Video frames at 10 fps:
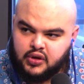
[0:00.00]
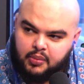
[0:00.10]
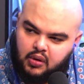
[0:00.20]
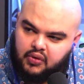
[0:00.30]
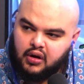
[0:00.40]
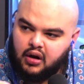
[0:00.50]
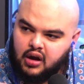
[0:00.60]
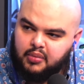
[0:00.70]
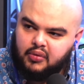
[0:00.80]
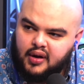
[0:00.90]
coming over to guard
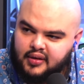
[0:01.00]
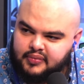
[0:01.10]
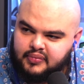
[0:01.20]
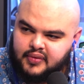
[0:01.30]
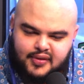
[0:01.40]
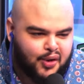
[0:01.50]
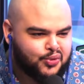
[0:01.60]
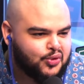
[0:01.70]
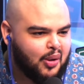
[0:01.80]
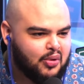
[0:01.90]
Amon Ra? Yeah. Guess
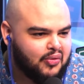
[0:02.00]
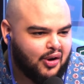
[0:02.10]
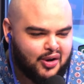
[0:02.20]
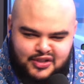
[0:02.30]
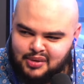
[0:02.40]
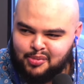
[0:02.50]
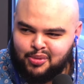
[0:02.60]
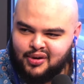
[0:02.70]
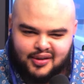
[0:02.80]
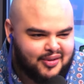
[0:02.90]
who's coming over to guard Sam
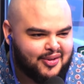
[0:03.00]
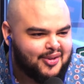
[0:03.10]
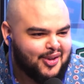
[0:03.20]
LaPorta? Yeah.